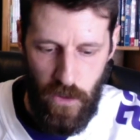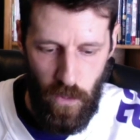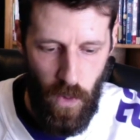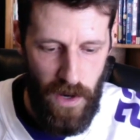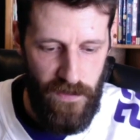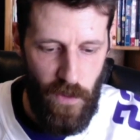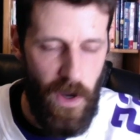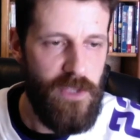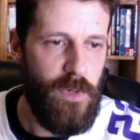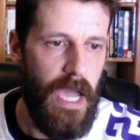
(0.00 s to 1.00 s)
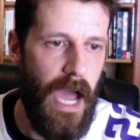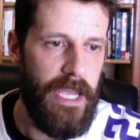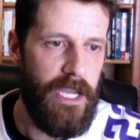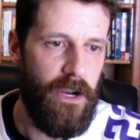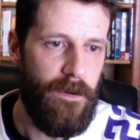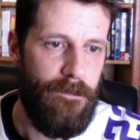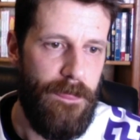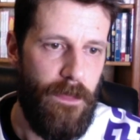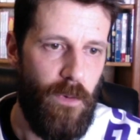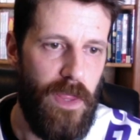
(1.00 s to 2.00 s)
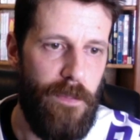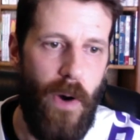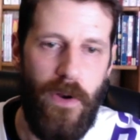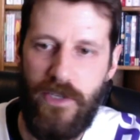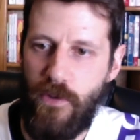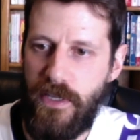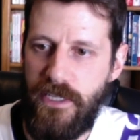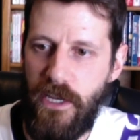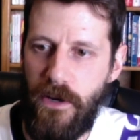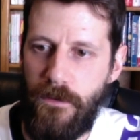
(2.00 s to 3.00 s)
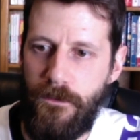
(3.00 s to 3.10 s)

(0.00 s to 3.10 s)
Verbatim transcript: One of the ones we got here, one of the bonus ones here,